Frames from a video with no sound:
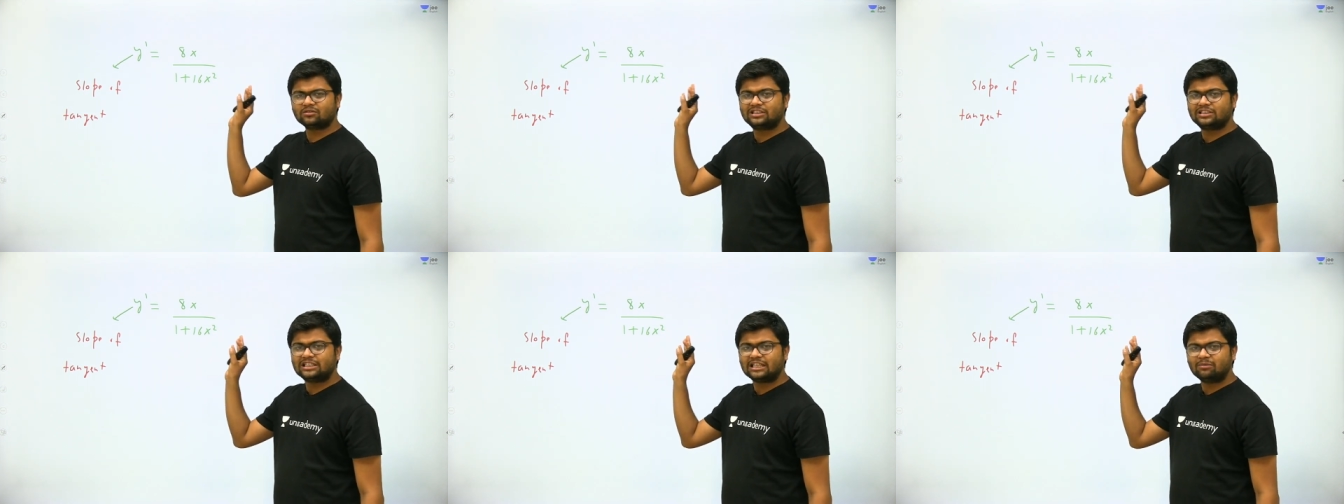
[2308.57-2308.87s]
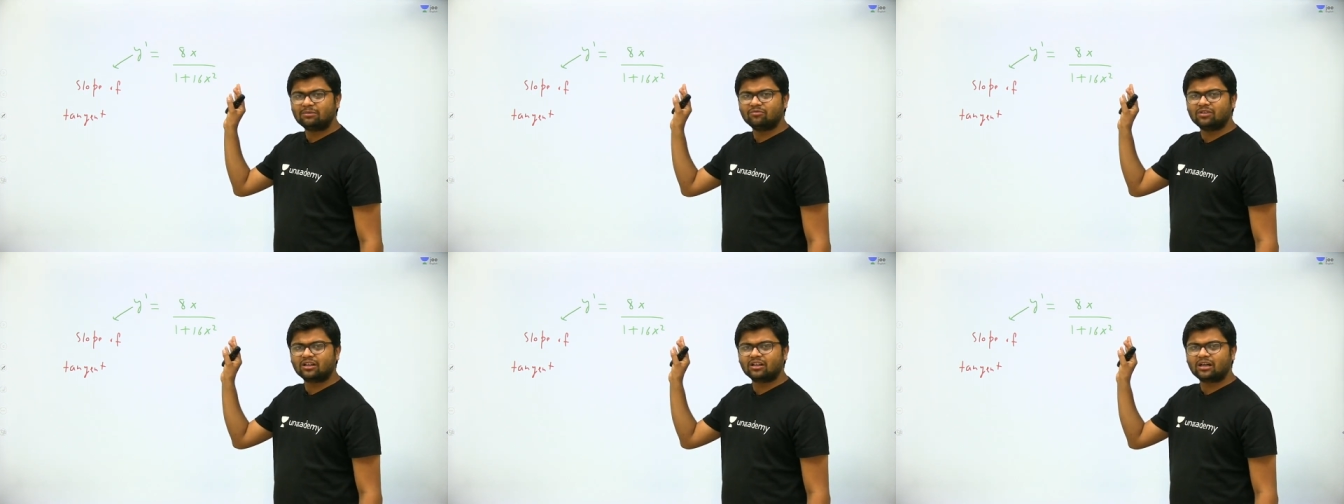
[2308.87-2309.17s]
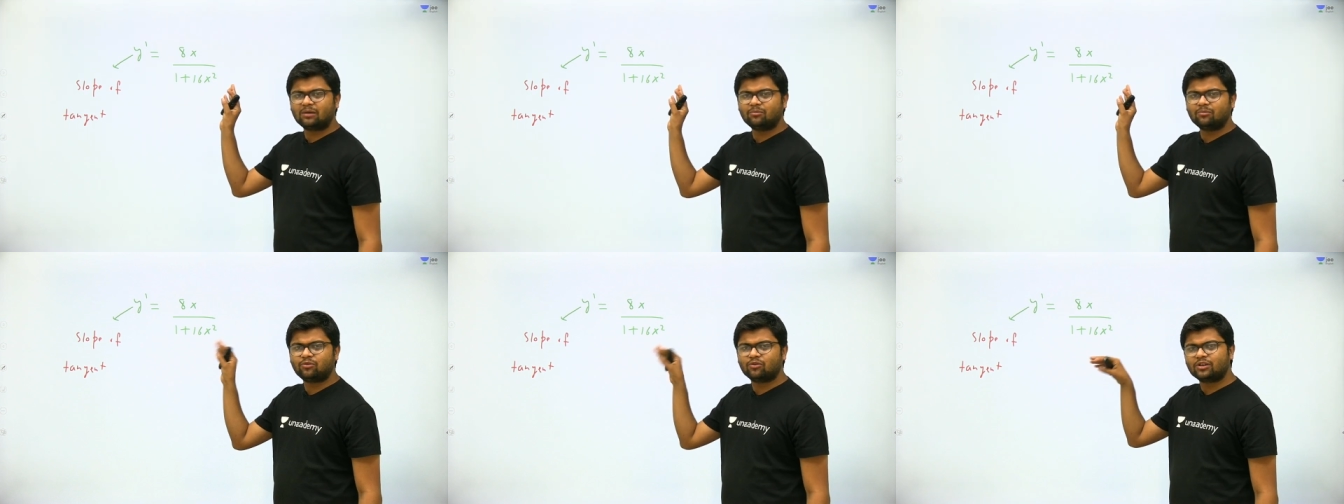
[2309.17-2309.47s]
G M will
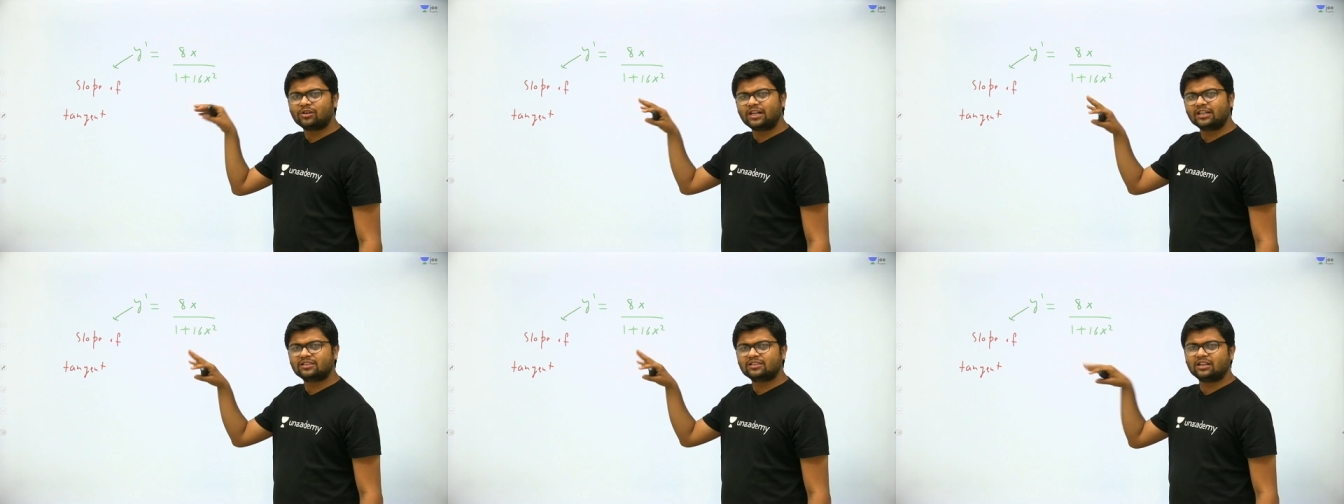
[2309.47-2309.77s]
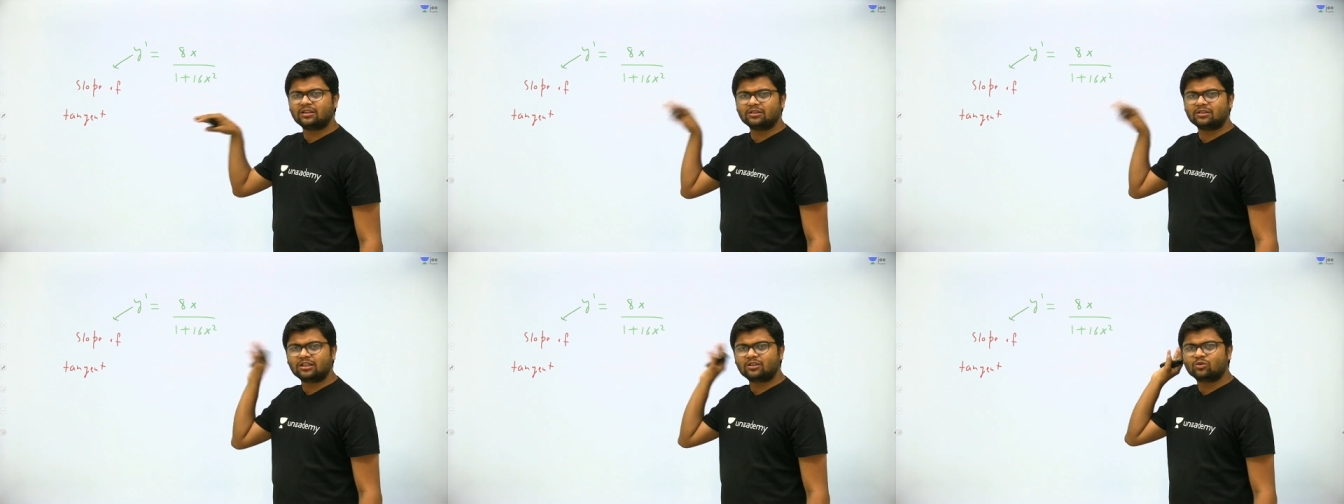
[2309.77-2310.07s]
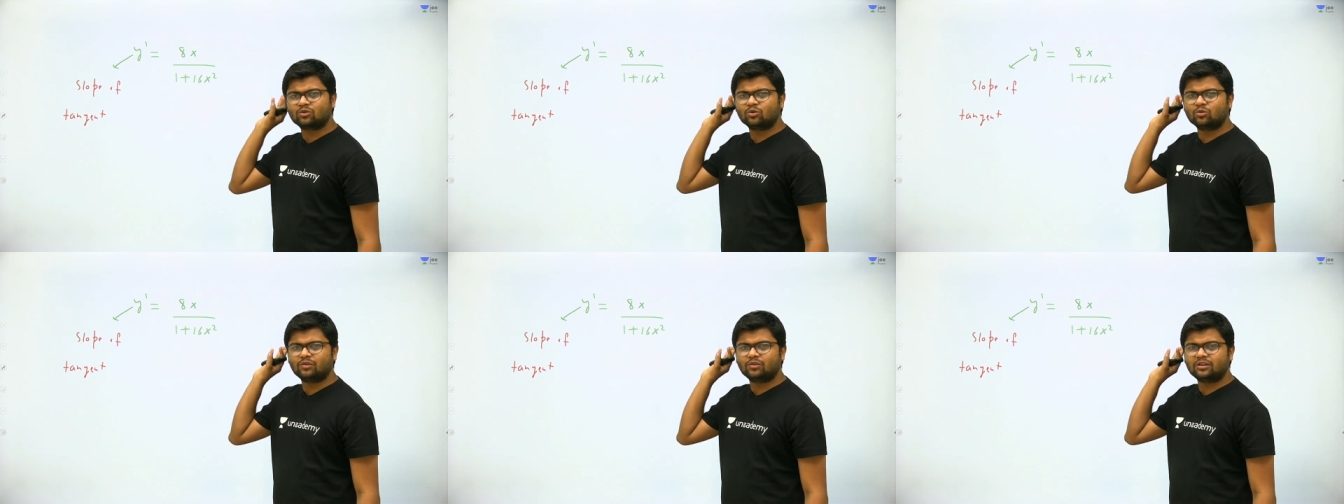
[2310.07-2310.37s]
come four x and
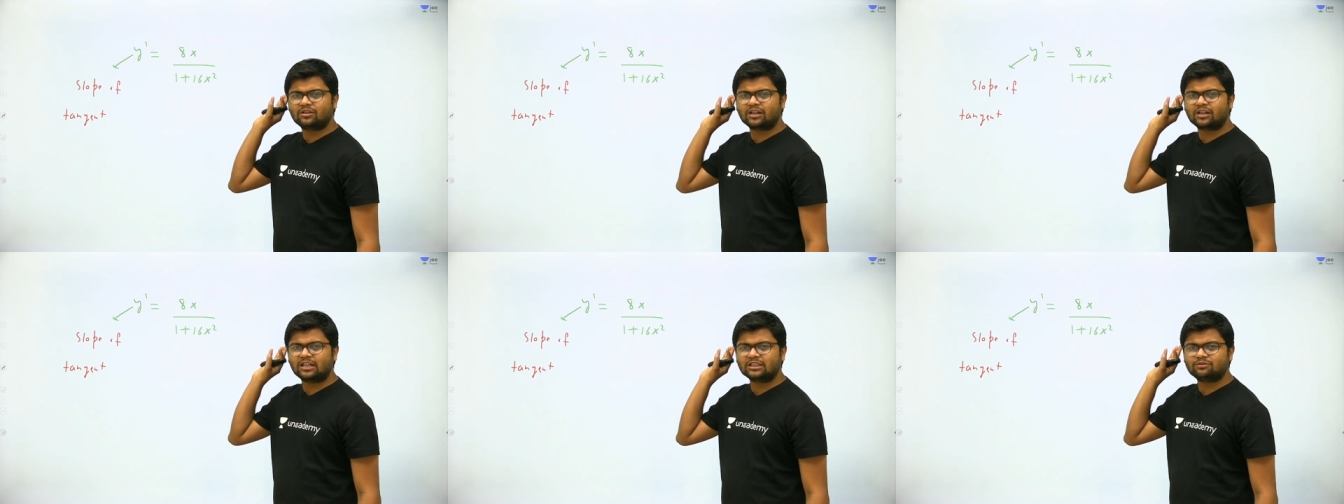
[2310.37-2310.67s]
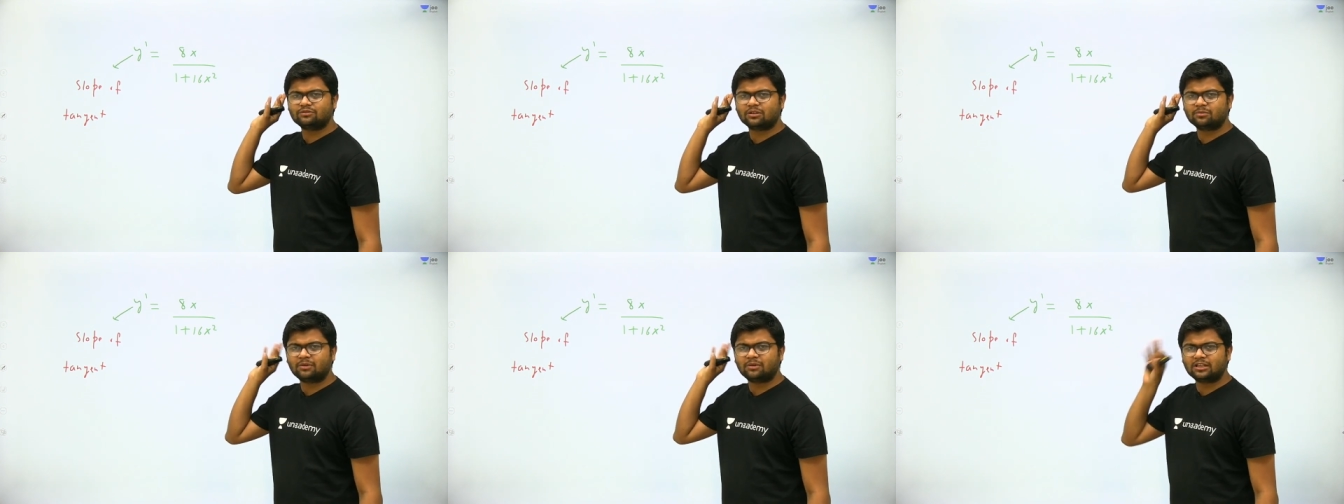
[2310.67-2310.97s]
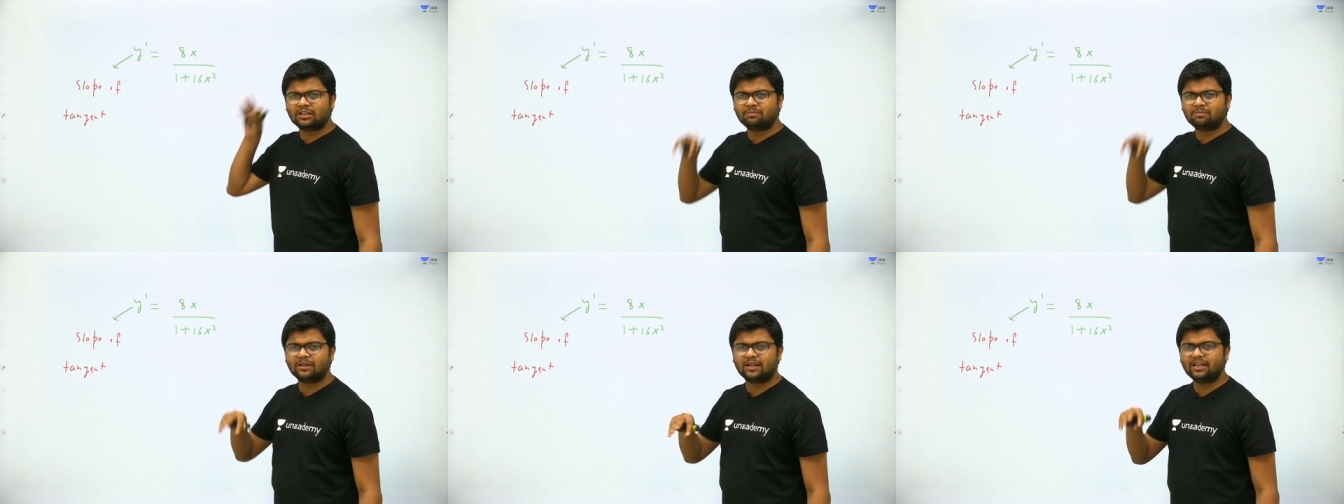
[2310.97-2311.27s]
the two will transfer,
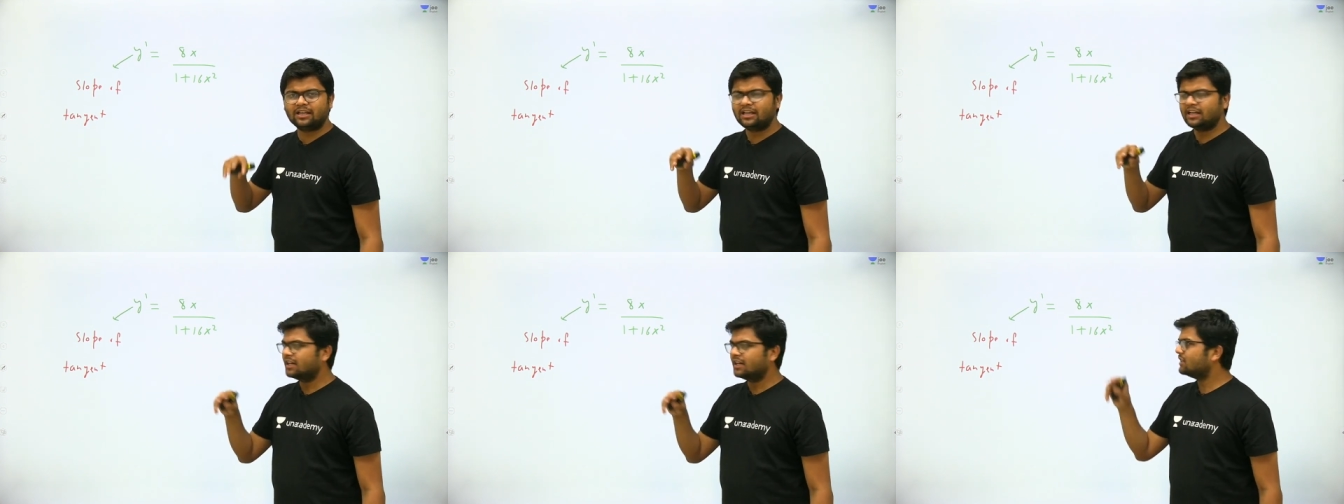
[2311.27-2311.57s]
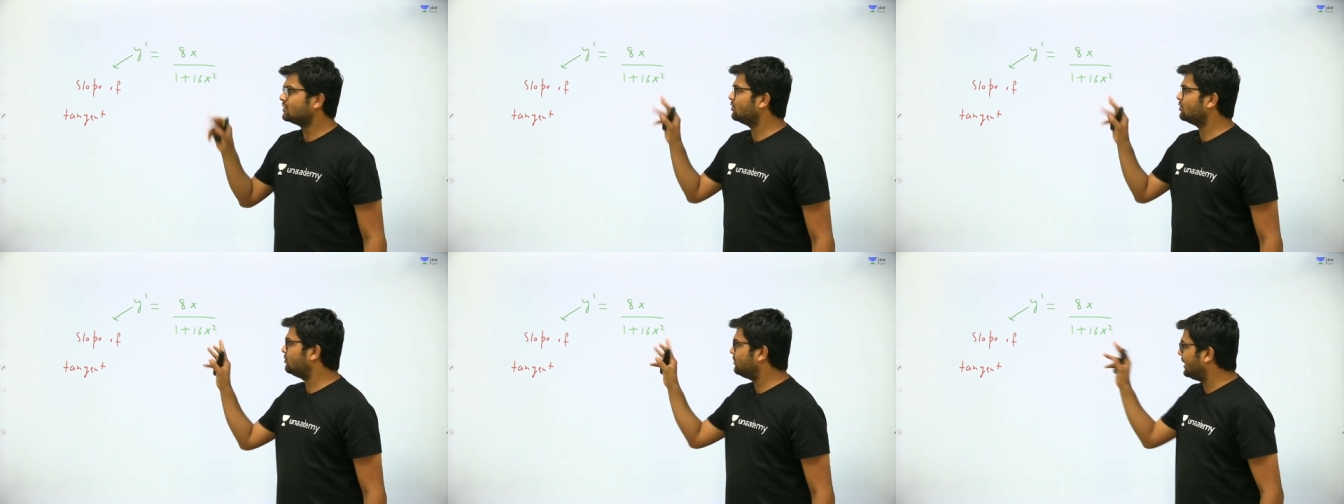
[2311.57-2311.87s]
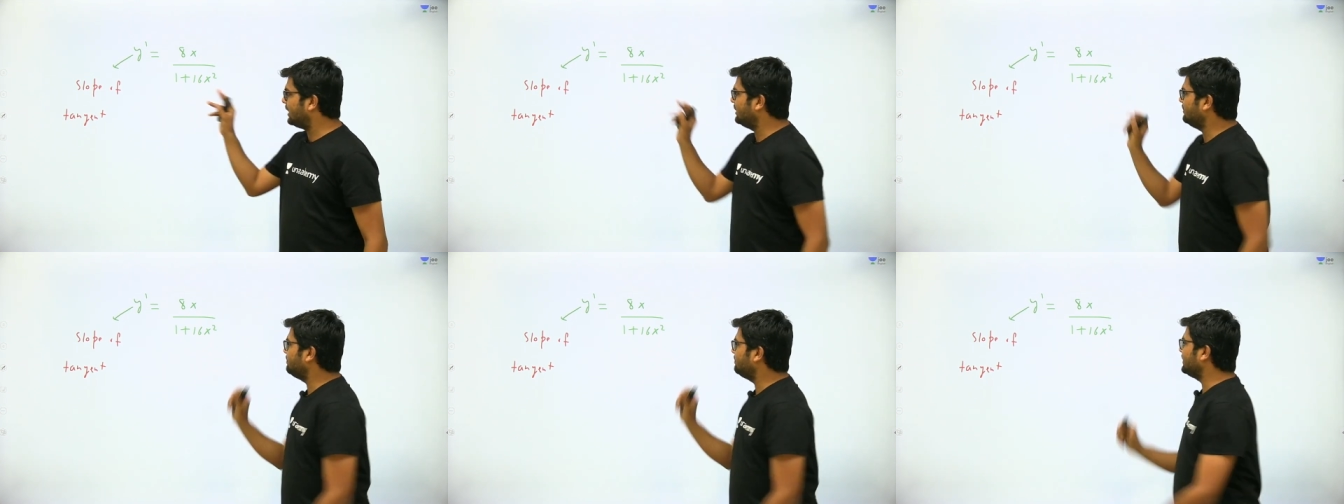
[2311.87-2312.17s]
multiply. So
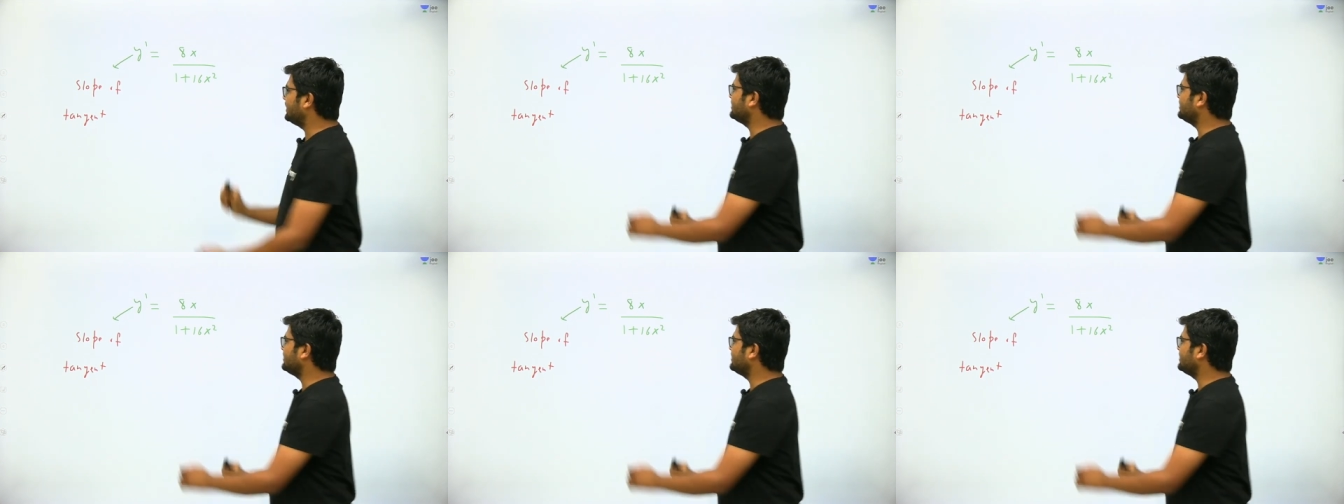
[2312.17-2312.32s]
one